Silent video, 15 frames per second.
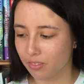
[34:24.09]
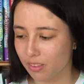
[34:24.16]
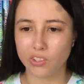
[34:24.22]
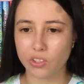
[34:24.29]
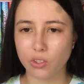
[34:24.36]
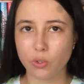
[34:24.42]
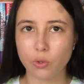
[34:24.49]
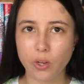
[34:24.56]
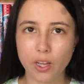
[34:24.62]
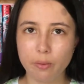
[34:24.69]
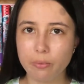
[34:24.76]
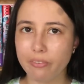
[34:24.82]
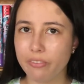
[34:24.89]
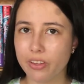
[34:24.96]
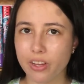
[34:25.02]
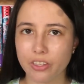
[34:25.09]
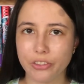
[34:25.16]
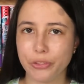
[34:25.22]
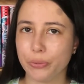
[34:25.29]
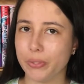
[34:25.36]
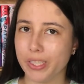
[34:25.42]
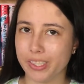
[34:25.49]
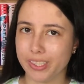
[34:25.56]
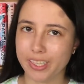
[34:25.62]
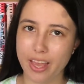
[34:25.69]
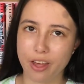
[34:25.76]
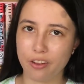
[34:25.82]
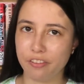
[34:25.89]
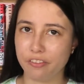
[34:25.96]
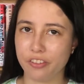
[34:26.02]
So kind of moving on to a
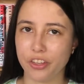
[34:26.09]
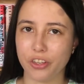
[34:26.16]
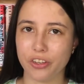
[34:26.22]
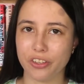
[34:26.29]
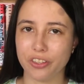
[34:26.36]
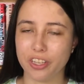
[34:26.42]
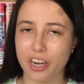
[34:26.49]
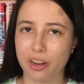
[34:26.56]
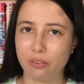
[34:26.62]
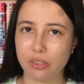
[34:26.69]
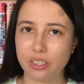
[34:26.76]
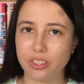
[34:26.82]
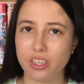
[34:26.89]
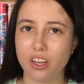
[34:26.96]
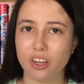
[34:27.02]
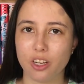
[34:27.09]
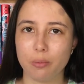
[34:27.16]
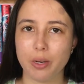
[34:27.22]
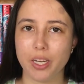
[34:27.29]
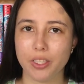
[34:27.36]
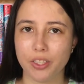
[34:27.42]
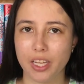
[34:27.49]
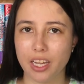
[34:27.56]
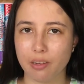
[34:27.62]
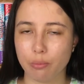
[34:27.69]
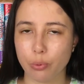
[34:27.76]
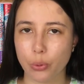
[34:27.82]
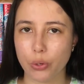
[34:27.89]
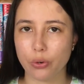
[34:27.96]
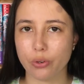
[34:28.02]
scale figure that I want to talk about that I
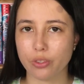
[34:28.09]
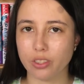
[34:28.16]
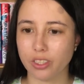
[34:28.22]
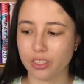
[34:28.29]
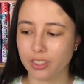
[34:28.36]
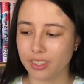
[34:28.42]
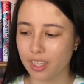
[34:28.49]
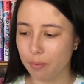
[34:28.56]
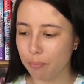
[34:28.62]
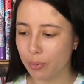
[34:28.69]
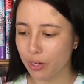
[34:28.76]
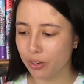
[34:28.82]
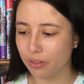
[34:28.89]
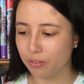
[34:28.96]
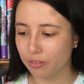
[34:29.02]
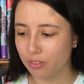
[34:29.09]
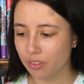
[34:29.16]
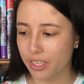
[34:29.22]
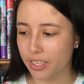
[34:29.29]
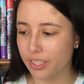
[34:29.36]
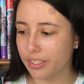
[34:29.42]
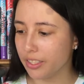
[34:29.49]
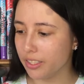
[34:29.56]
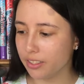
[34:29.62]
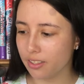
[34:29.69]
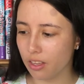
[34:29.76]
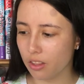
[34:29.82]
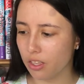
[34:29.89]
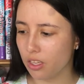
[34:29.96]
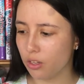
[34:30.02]
pre-ordered in December. It is
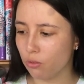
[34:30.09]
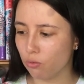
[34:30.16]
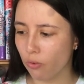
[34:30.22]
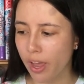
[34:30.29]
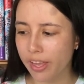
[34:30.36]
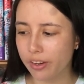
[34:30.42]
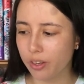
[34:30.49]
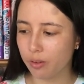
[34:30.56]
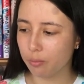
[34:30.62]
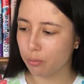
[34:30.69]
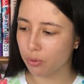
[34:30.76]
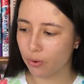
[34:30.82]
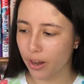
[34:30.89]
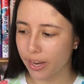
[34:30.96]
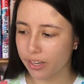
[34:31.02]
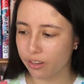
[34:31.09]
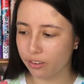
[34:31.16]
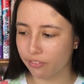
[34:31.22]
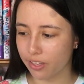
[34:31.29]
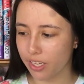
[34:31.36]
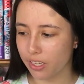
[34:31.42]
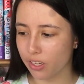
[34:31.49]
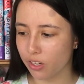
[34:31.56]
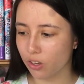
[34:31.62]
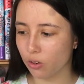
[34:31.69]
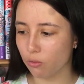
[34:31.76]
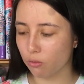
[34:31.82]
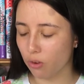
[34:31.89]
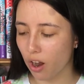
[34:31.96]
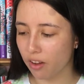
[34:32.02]
the Red Pride of Eden
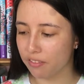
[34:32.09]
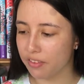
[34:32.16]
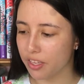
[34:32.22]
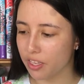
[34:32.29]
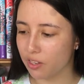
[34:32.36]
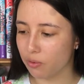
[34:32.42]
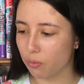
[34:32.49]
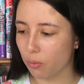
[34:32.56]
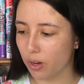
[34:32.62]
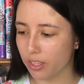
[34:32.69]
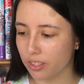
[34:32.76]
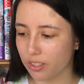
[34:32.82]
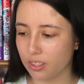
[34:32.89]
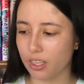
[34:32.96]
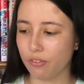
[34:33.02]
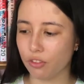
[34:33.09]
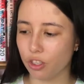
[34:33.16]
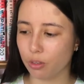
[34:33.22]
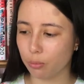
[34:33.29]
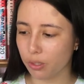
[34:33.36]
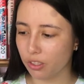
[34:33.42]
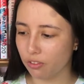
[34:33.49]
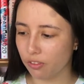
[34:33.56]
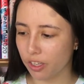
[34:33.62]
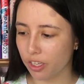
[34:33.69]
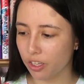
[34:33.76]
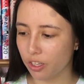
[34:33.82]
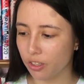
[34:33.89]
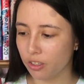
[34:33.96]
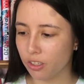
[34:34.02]
Ravi 1/7 complete
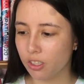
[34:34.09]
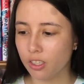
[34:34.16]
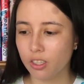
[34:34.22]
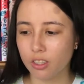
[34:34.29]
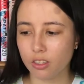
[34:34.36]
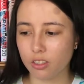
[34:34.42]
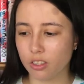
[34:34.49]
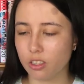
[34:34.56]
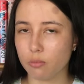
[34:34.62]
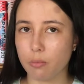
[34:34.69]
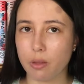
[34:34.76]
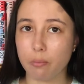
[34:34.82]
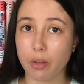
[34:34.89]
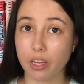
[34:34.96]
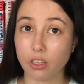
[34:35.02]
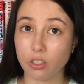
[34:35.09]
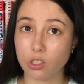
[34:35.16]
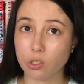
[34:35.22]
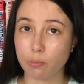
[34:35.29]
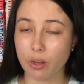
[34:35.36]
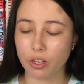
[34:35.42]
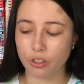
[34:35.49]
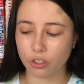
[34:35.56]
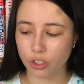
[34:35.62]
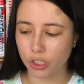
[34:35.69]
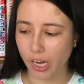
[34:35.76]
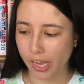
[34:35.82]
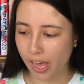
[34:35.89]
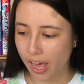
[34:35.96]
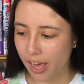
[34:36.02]
figure. This is made by Good Smile Art
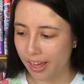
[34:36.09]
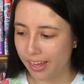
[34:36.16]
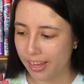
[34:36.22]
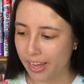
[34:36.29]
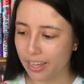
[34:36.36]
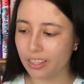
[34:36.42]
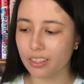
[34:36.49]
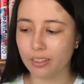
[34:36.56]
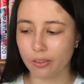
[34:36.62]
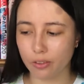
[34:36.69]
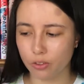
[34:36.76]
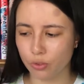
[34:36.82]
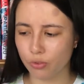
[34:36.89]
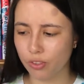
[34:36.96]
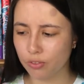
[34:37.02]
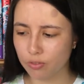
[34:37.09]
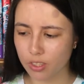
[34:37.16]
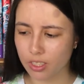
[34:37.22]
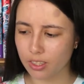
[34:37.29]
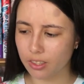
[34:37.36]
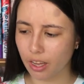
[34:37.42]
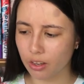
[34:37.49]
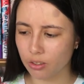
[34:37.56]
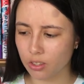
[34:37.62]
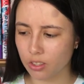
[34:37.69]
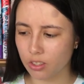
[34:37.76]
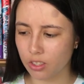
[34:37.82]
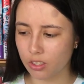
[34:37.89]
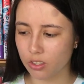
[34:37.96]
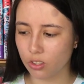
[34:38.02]
Shanghai, and it is
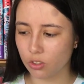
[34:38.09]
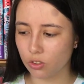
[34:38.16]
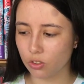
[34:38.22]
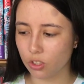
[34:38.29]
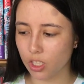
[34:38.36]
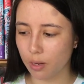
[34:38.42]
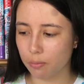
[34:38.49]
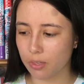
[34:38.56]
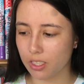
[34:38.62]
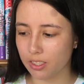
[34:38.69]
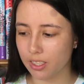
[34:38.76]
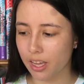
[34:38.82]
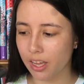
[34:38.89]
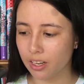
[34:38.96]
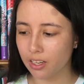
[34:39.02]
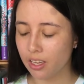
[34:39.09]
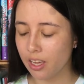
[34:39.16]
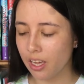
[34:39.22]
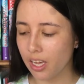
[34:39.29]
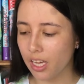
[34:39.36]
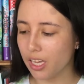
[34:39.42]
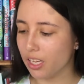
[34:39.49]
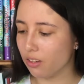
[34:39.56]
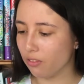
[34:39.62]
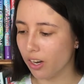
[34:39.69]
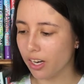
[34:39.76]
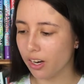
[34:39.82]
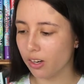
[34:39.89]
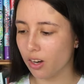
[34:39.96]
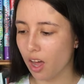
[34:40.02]
15,600 Japanese yen, and right
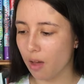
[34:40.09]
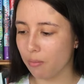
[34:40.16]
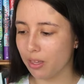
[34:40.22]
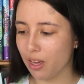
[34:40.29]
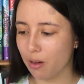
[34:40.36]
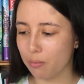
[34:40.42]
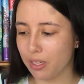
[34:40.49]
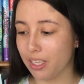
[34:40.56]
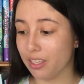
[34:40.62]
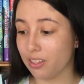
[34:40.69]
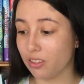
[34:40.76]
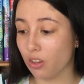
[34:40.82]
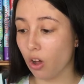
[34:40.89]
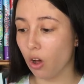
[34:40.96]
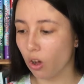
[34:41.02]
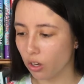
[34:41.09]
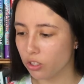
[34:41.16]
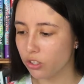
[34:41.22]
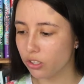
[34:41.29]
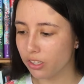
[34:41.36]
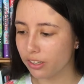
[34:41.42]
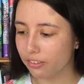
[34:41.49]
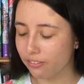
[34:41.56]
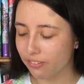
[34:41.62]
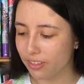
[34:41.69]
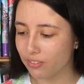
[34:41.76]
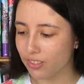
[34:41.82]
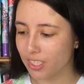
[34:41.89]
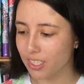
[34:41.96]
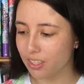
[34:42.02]
now on AmiAmi it is
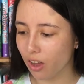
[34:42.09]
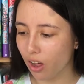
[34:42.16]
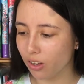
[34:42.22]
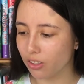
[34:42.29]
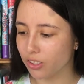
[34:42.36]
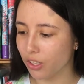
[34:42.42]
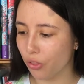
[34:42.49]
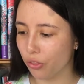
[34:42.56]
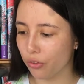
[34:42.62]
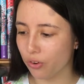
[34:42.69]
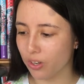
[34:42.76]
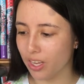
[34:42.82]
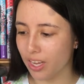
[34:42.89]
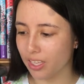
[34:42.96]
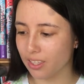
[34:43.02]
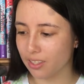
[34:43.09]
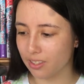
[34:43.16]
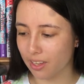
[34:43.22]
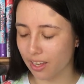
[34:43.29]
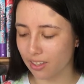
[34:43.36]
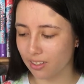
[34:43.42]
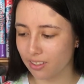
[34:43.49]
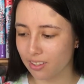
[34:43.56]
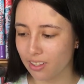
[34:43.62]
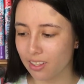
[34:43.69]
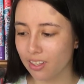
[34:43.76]
$115.38.